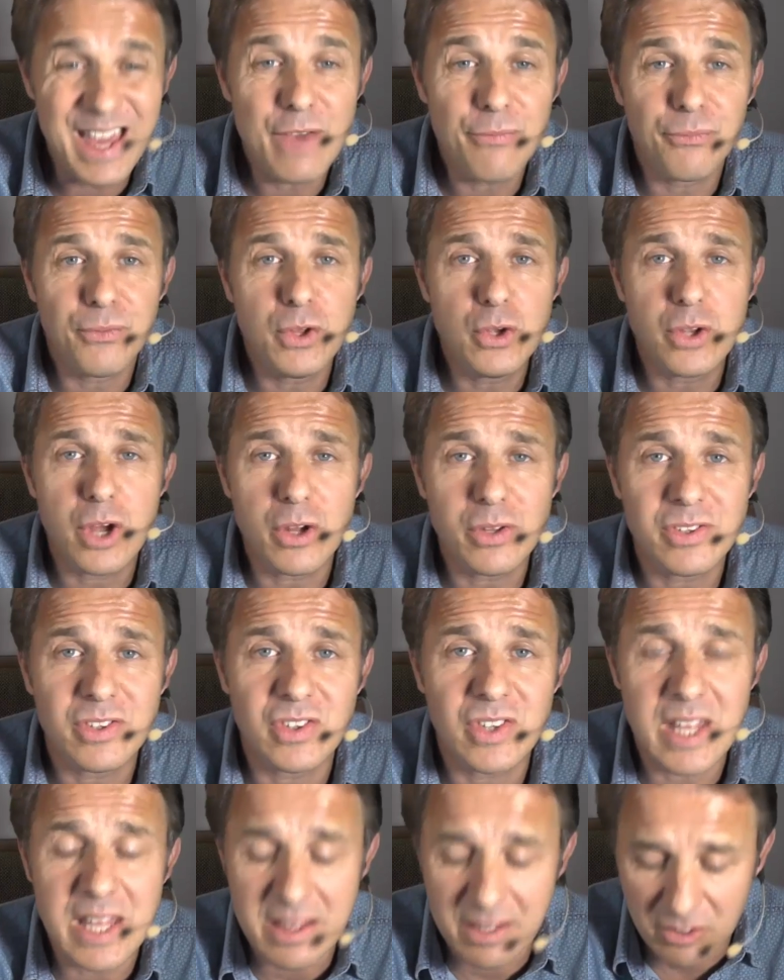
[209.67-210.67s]
If you don't
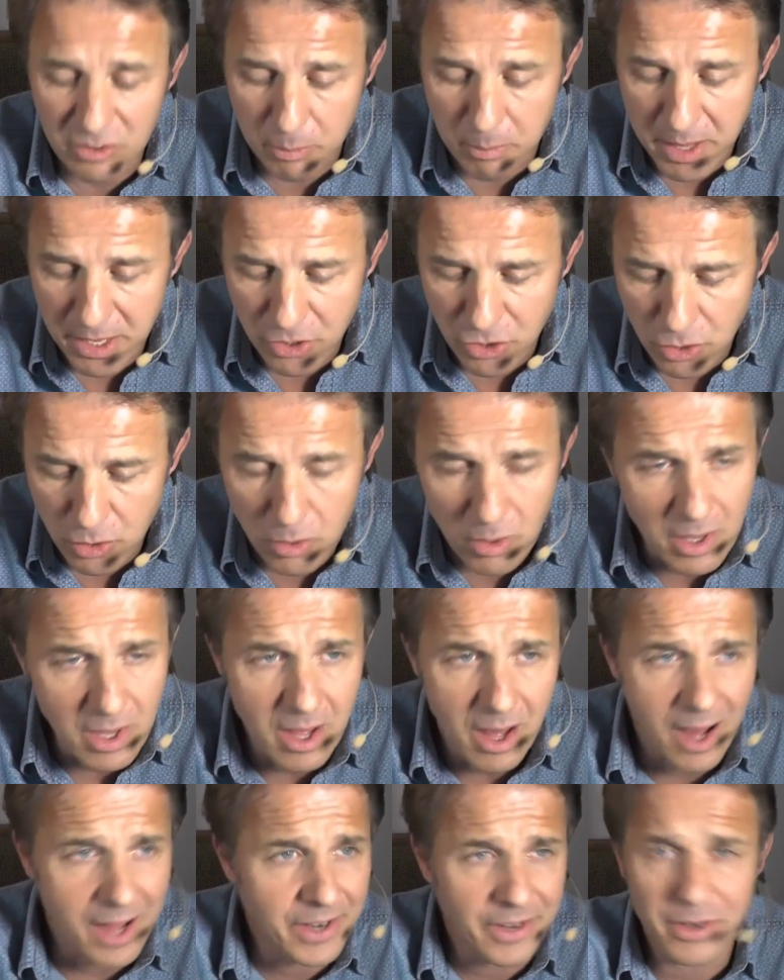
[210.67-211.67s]
see this menu,
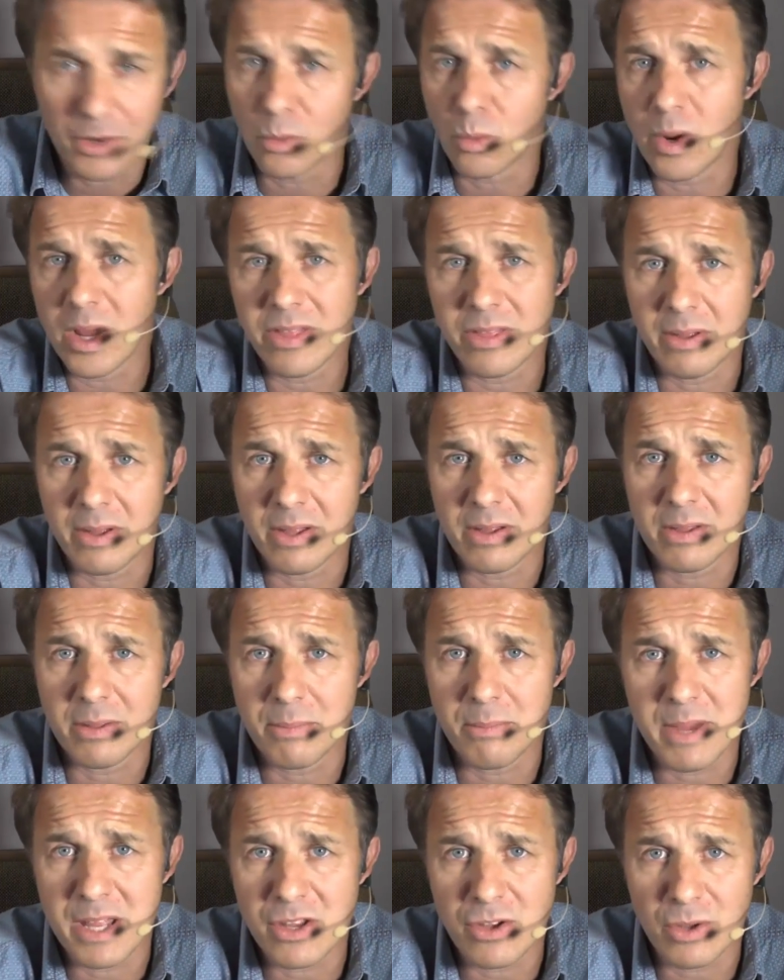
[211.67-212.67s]
I don't know where the
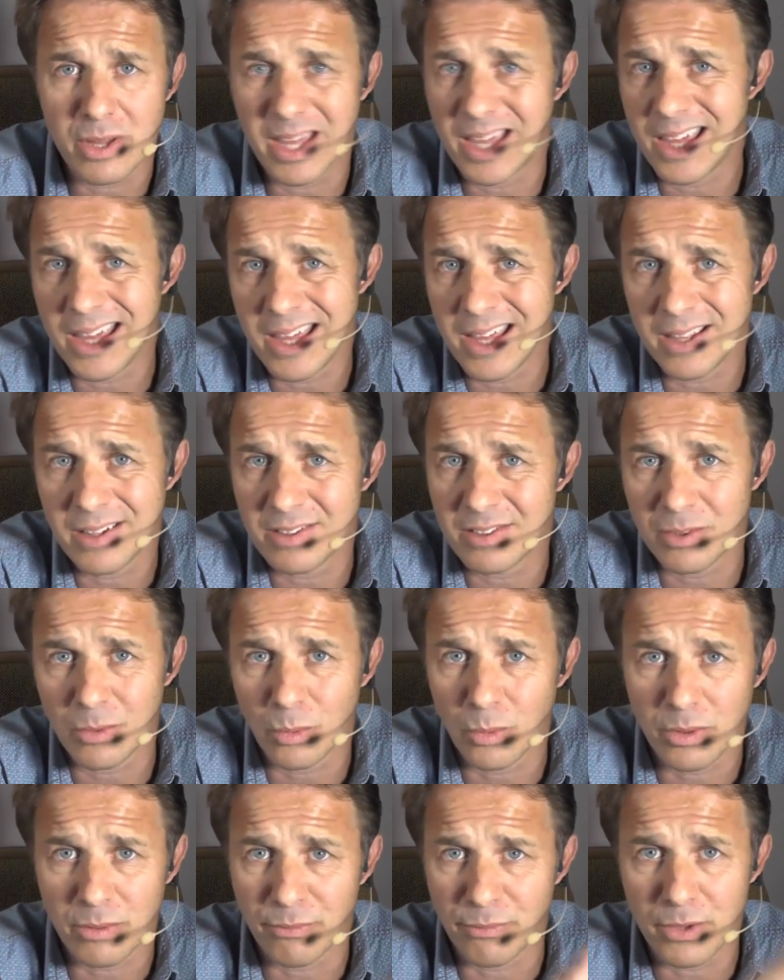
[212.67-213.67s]
menu key is,
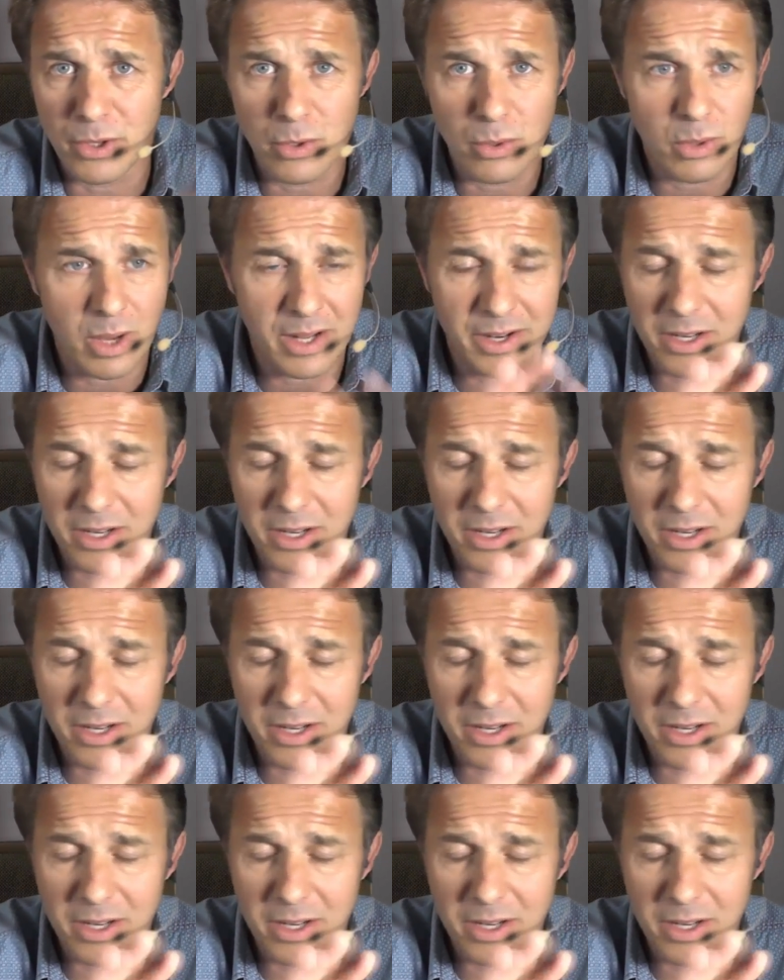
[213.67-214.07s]
or the view.